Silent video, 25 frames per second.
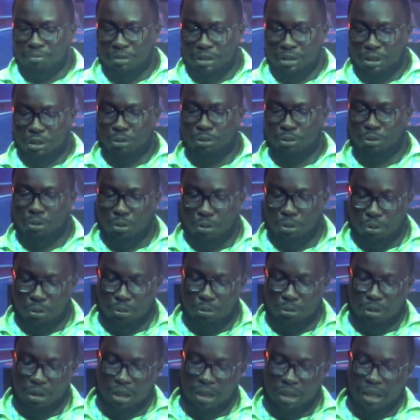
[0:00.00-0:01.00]
to go.
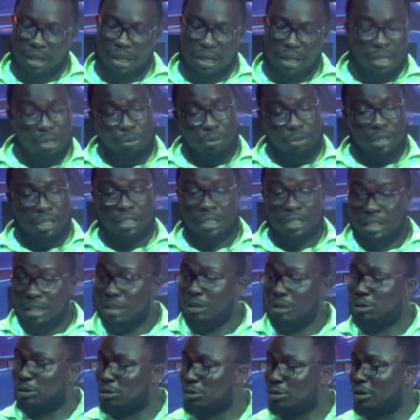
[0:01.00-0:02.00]
Anyway, he
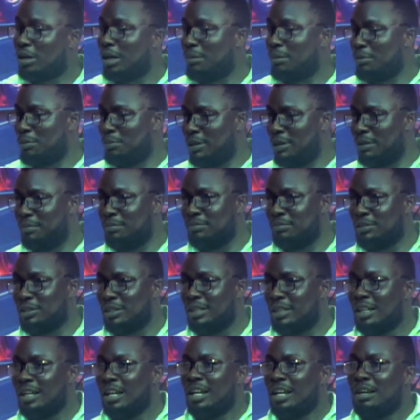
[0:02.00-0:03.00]
also can be blamed.
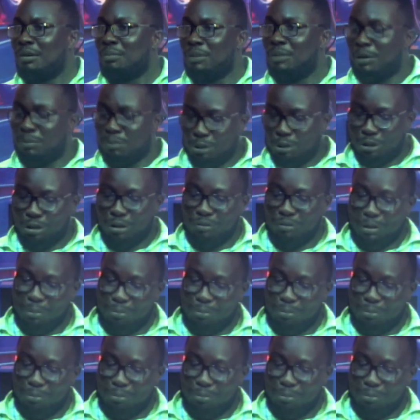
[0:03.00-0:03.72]
But most of the blame